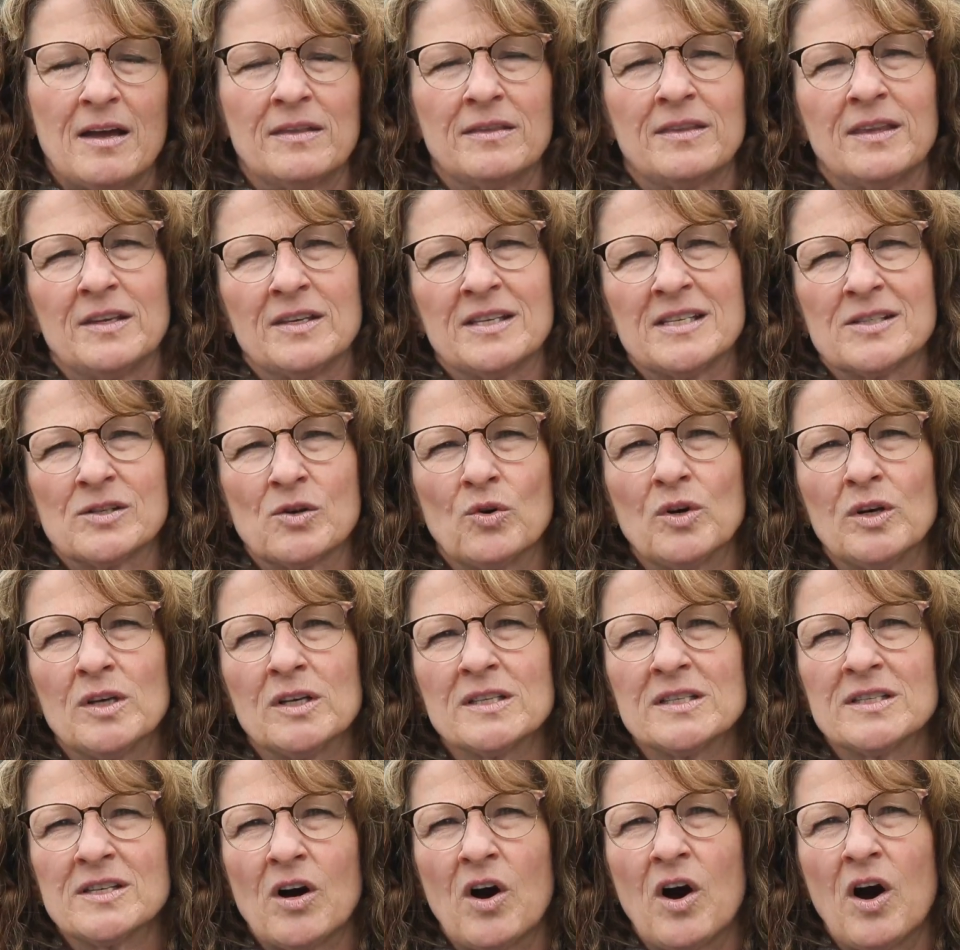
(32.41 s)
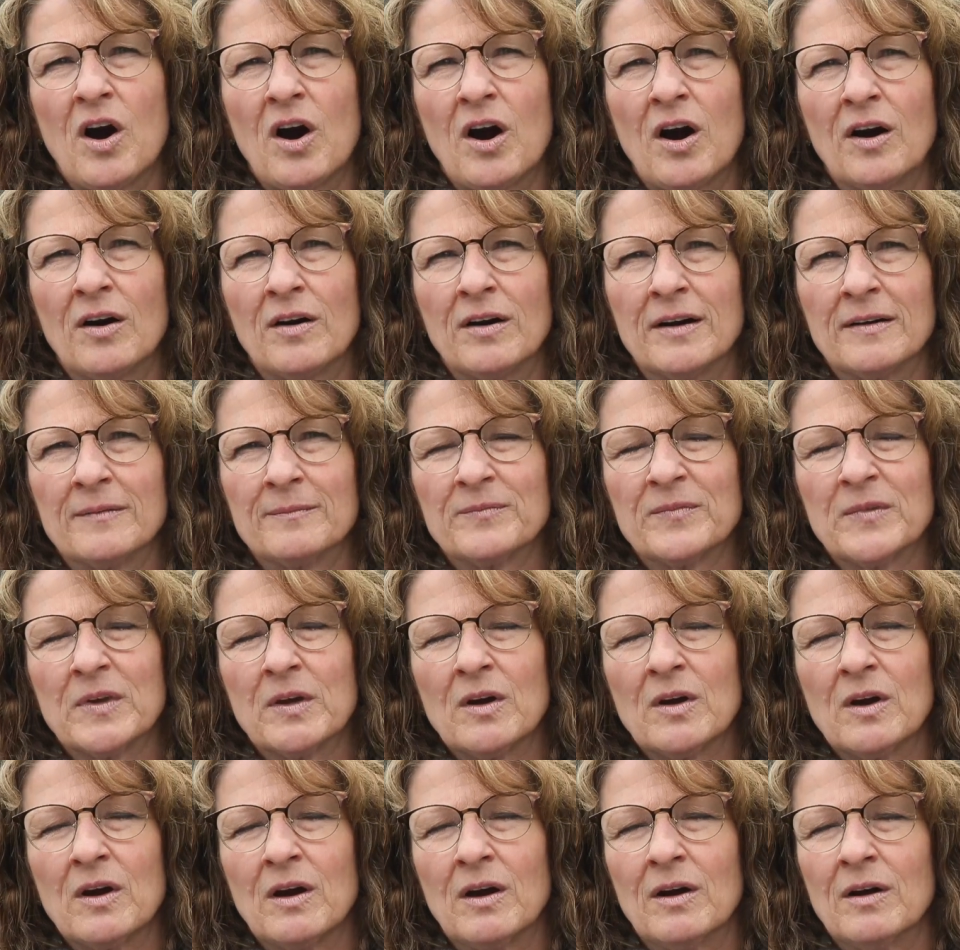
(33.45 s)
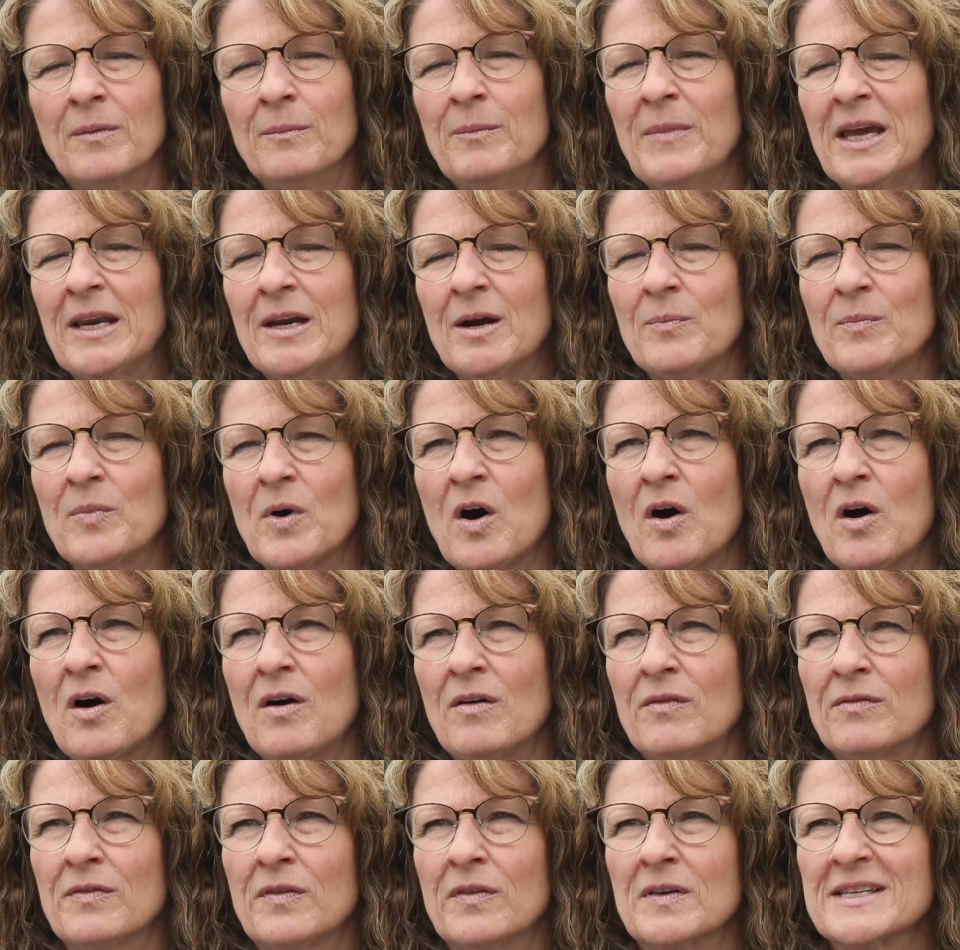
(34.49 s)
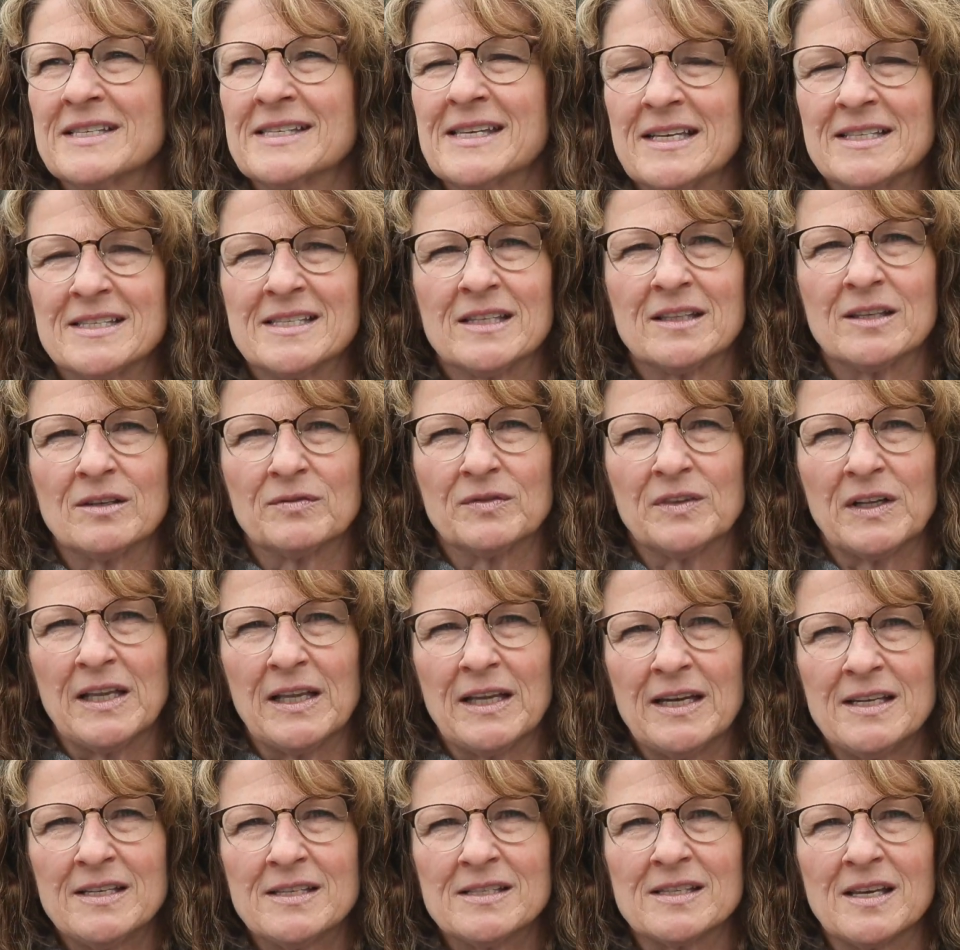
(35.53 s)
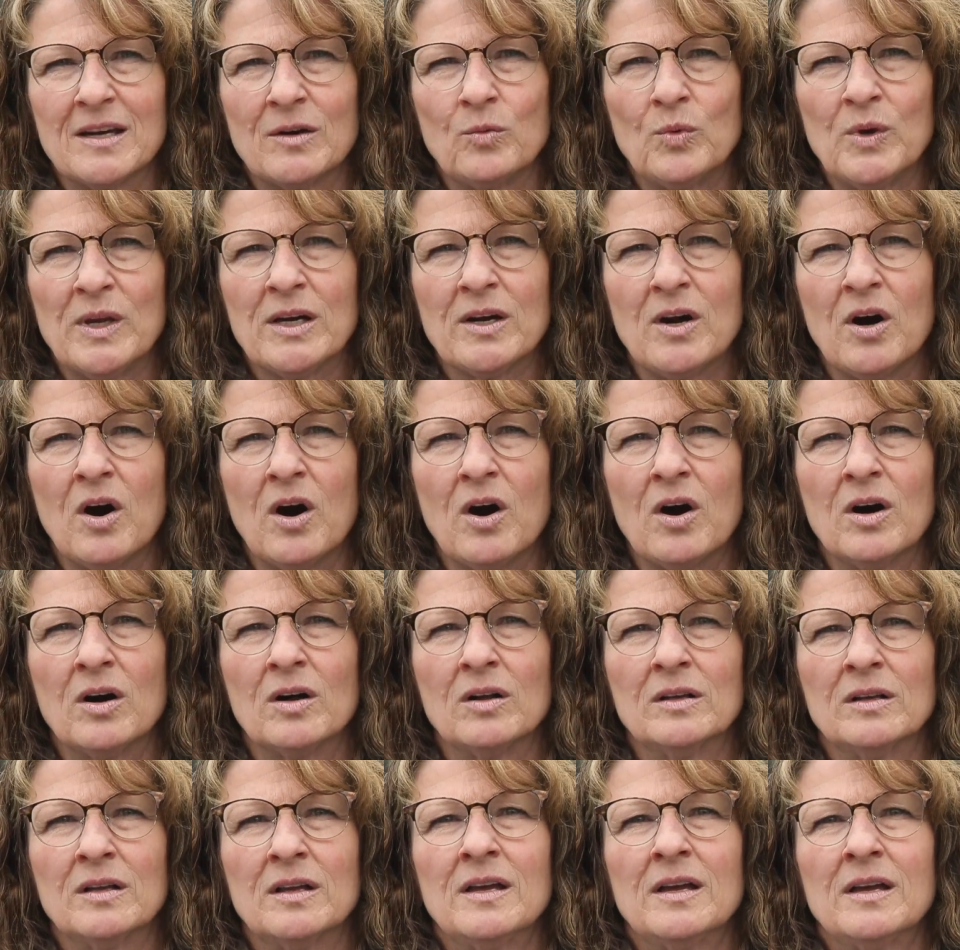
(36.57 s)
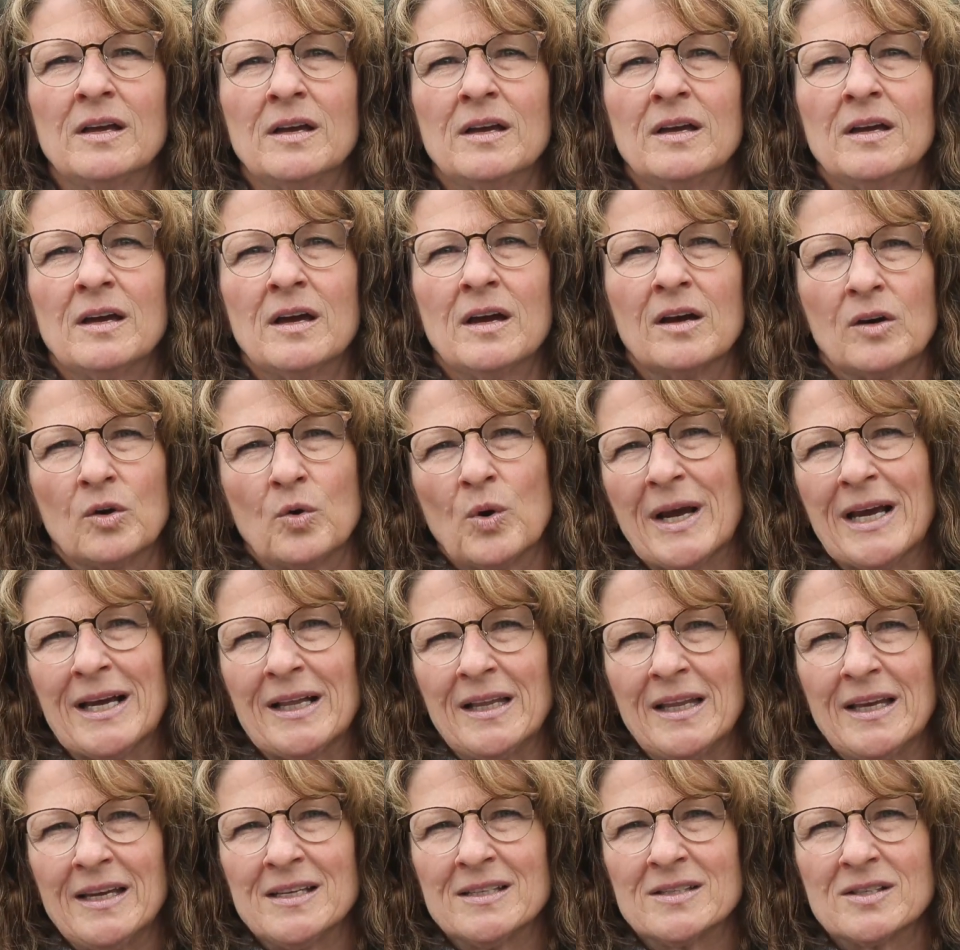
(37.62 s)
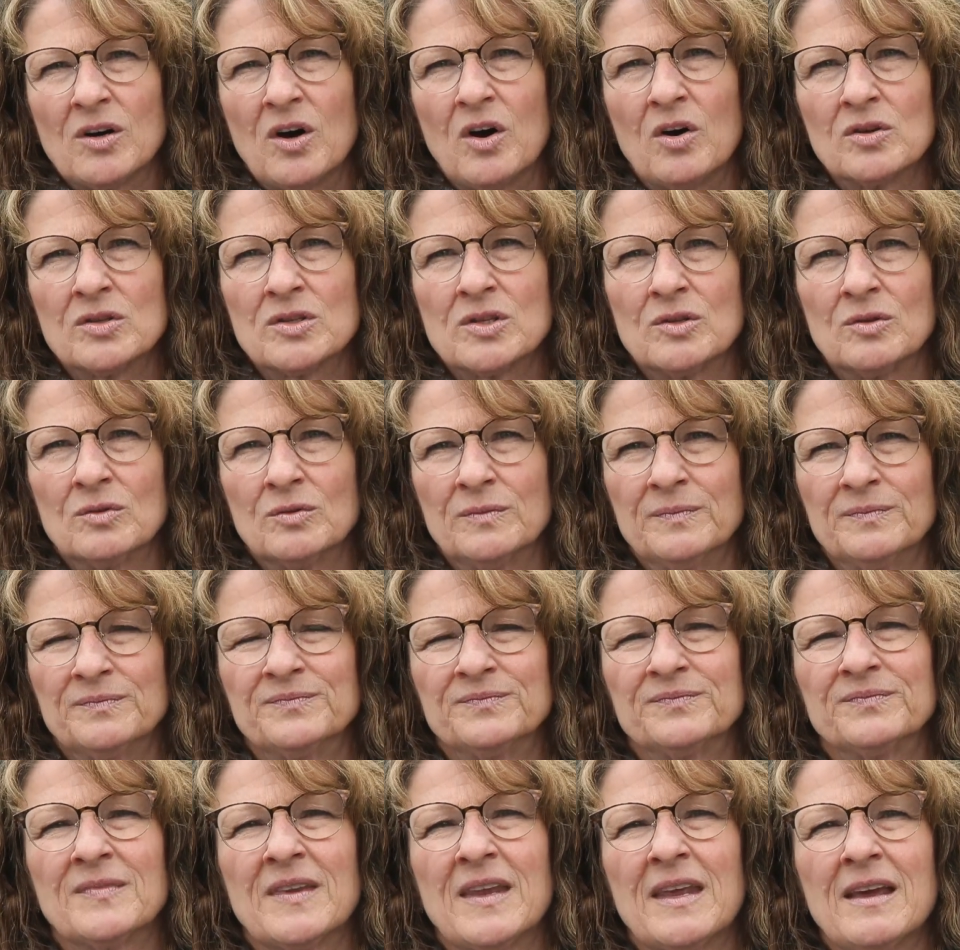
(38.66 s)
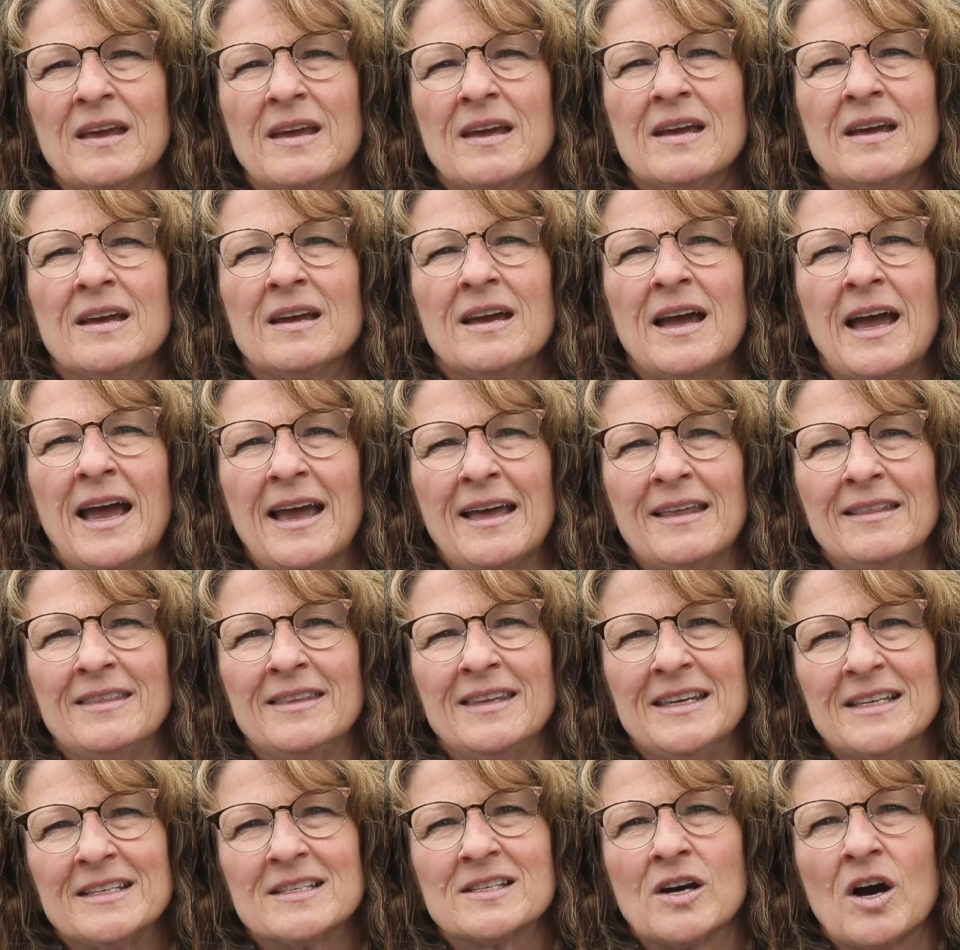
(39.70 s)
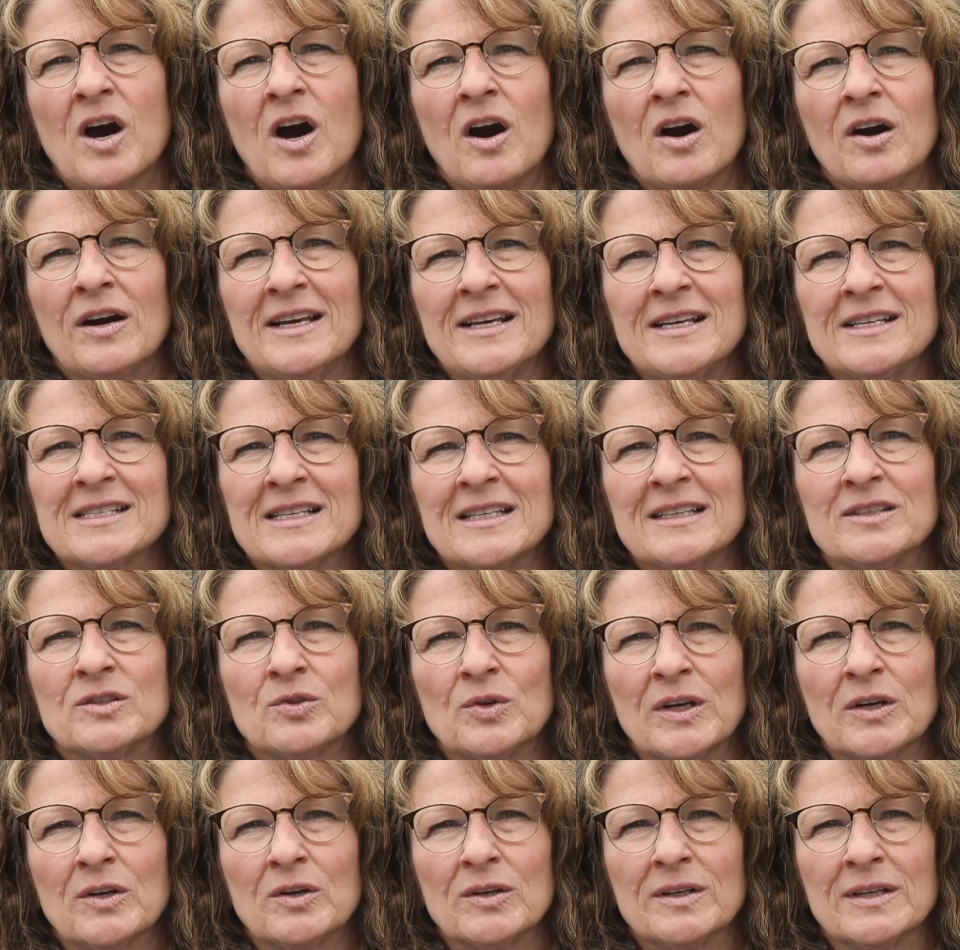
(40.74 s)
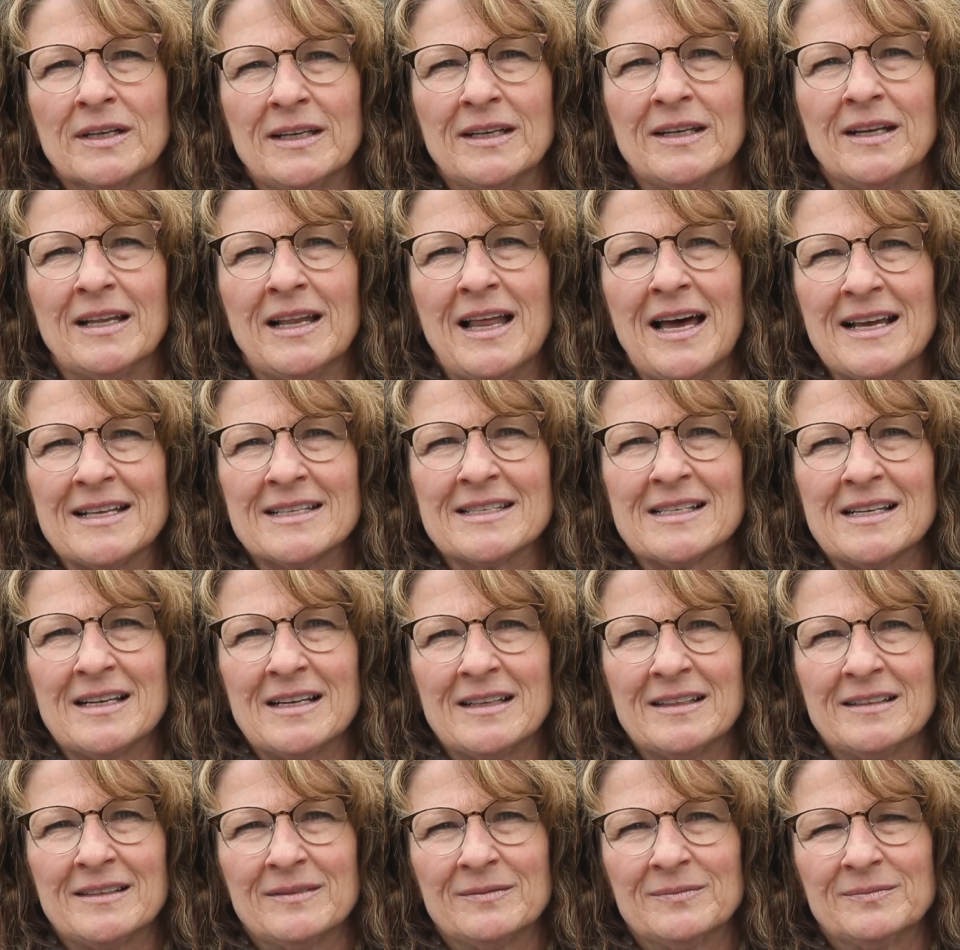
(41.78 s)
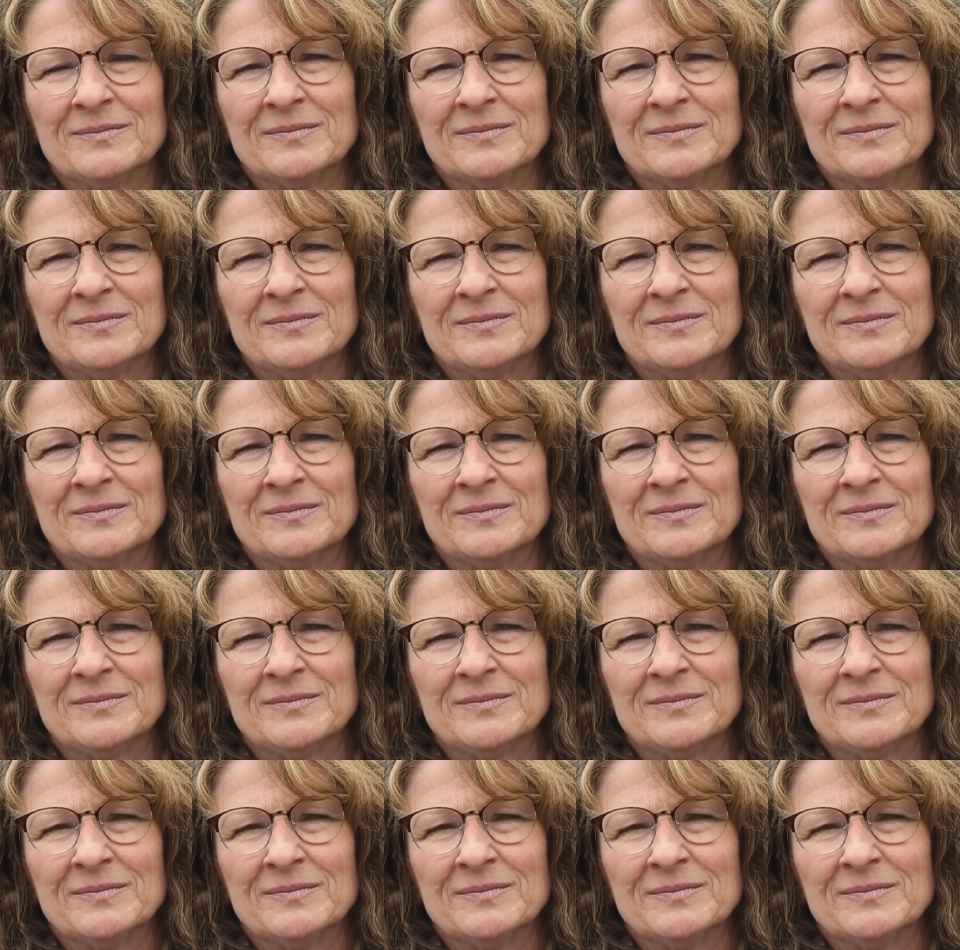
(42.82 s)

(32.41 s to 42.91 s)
the soils are uh, made up of sensitive clays that we call quick clays also. And these are easily triggered in a landslide.